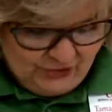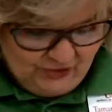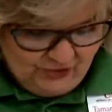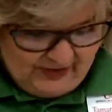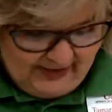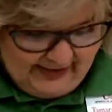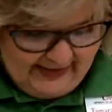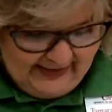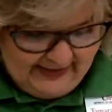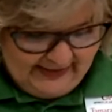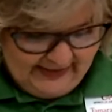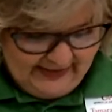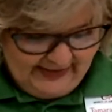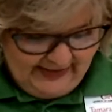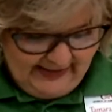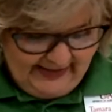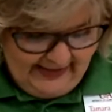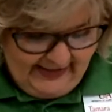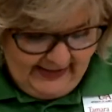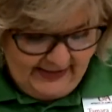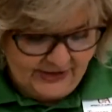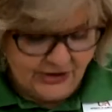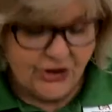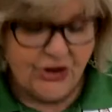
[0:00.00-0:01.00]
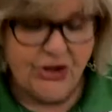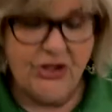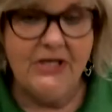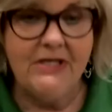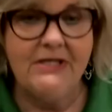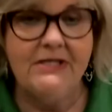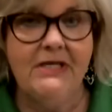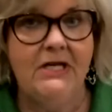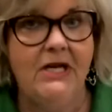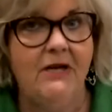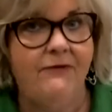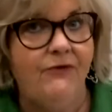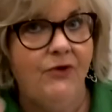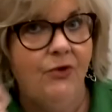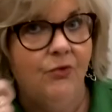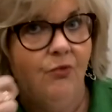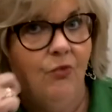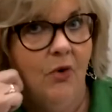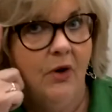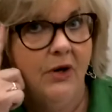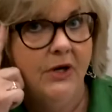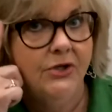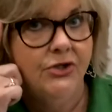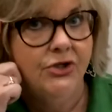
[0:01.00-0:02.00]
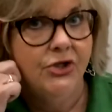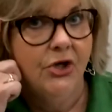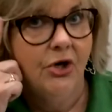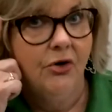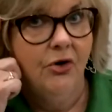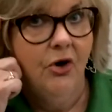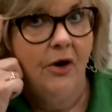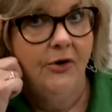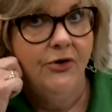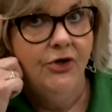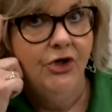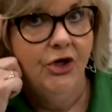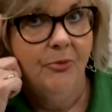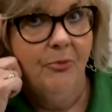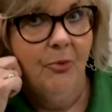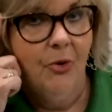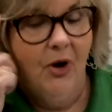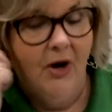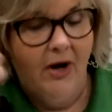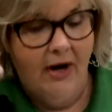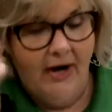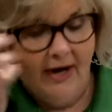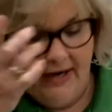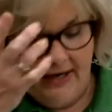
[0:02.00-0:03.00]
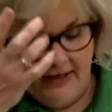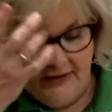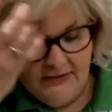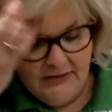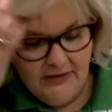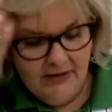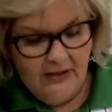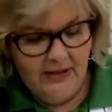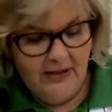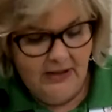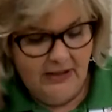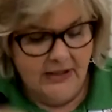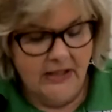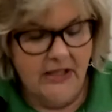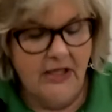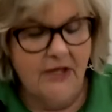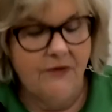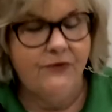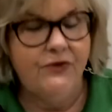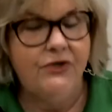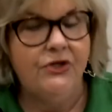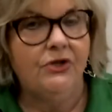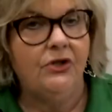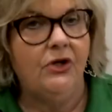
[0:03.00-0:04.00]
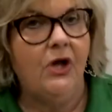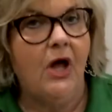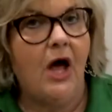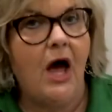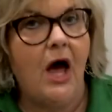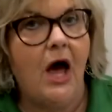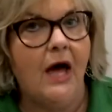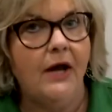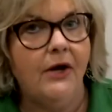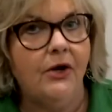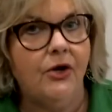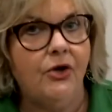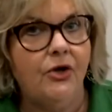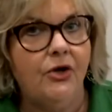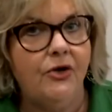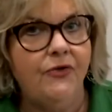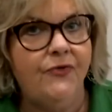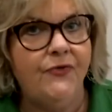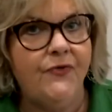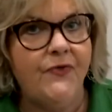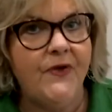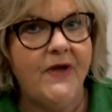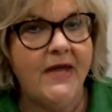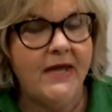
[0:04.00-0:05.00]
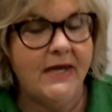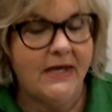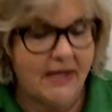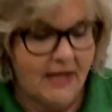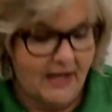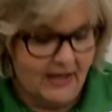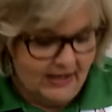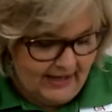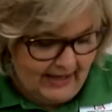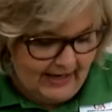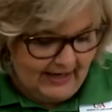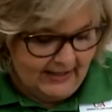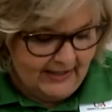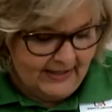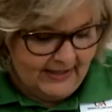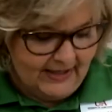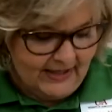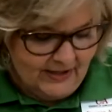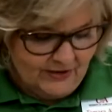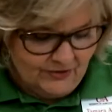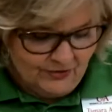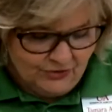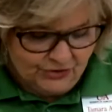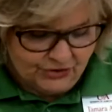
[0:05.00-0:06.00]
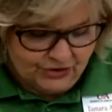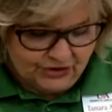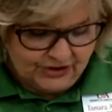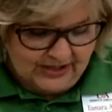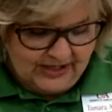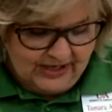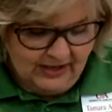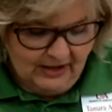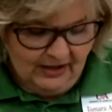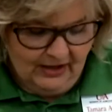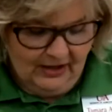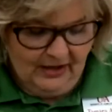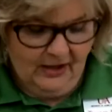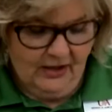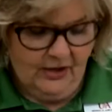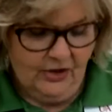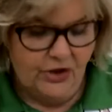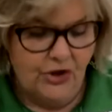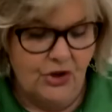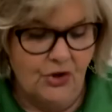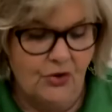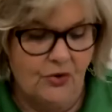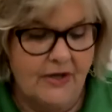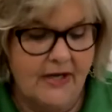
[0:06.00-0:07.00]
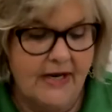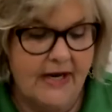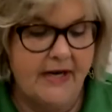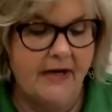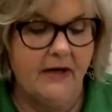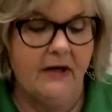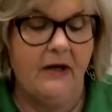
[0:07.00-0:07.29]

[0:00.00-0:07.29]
Grain. And she said, if you want to turn on your brain, gives you a lot of good thinking and energy, you'll eat